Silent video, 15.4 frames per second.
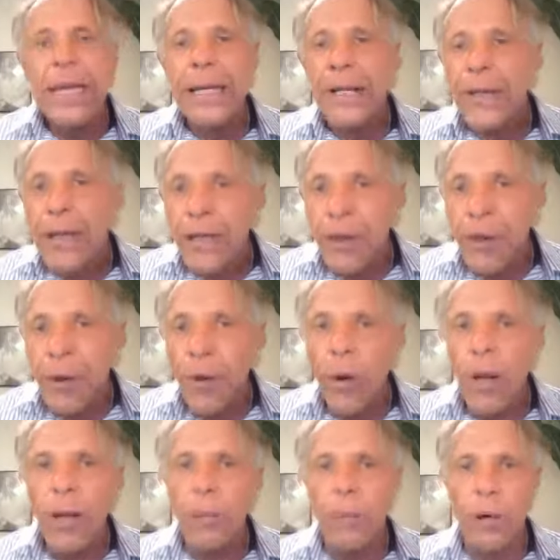it's
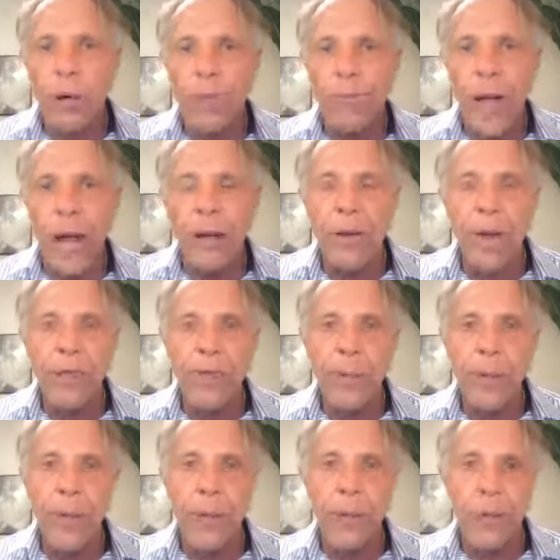incredible how life
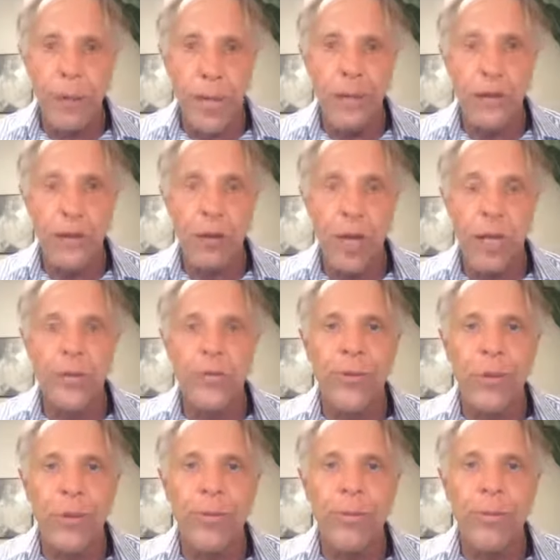becomes less
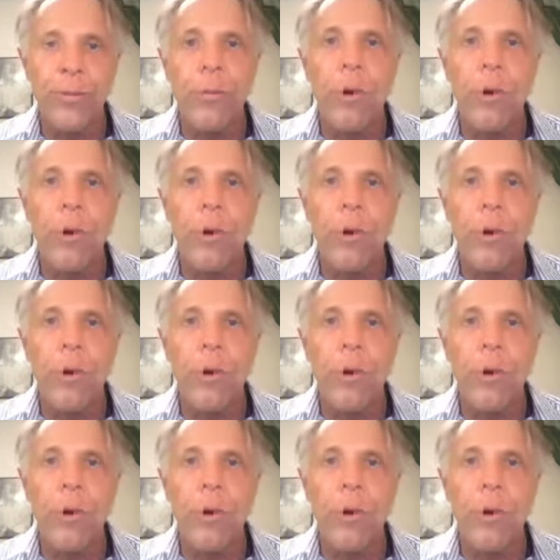stressful,